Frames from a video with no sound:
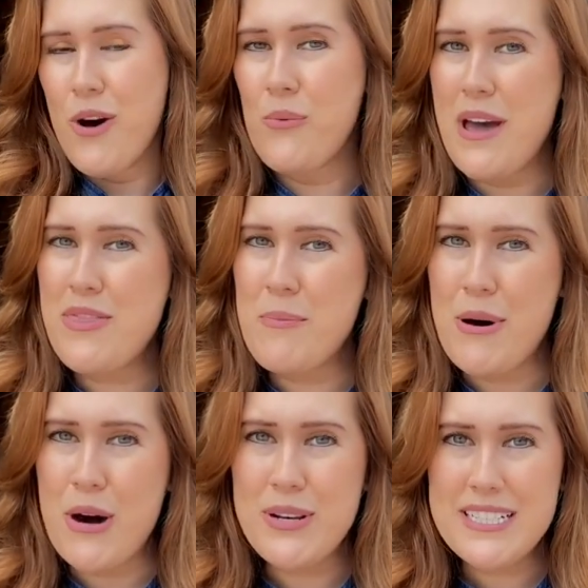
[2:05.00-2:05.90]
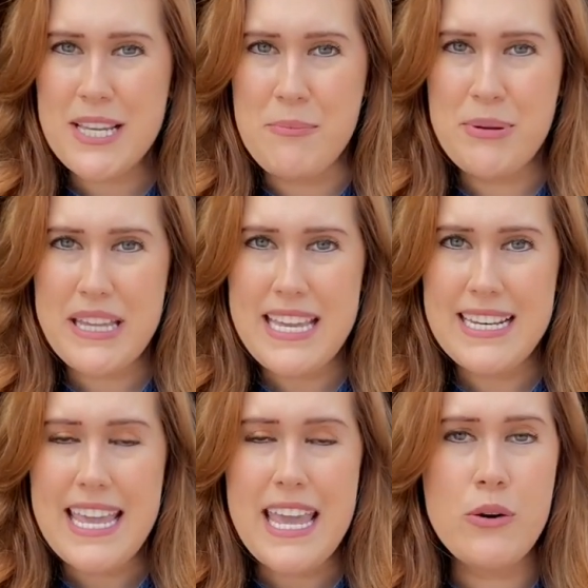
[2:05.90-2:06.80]
When the boat is
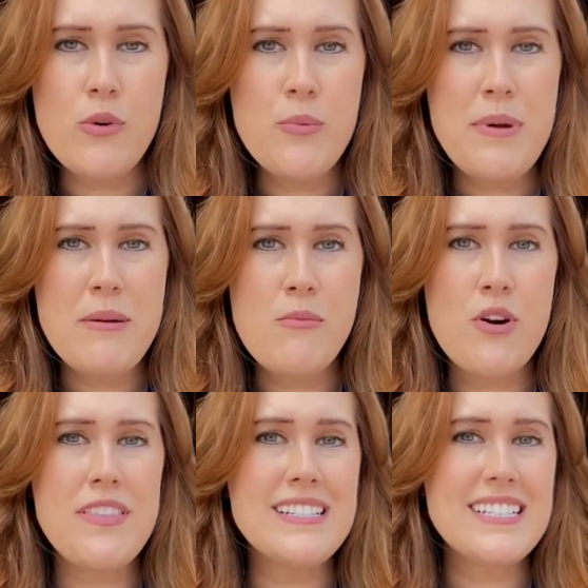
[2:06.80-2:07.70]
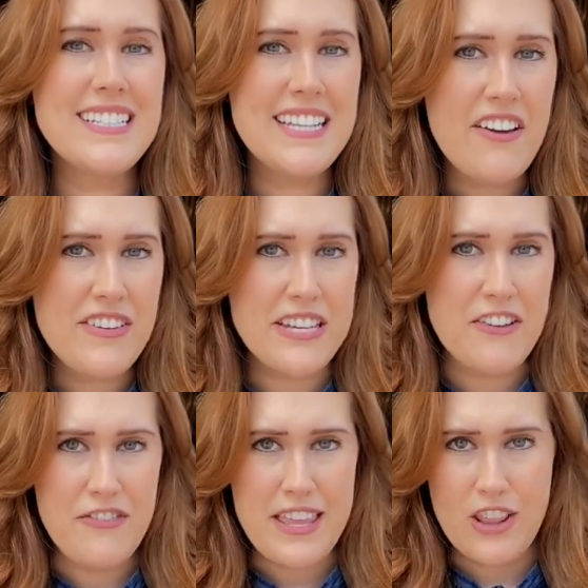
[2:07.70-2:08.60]
complete, it will be more than 70
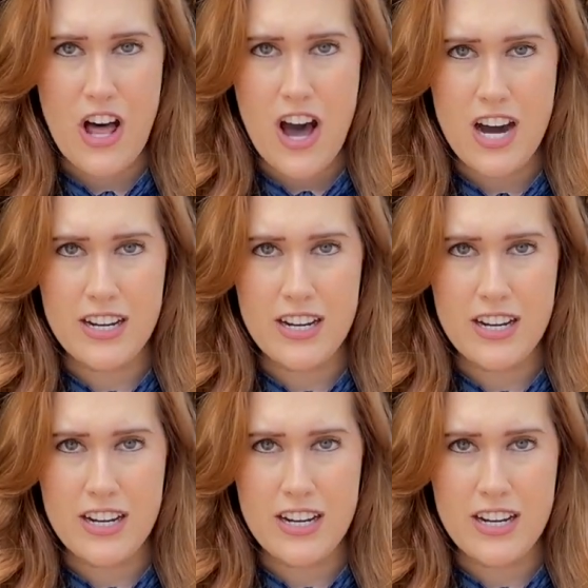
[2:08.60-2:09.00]
feet long.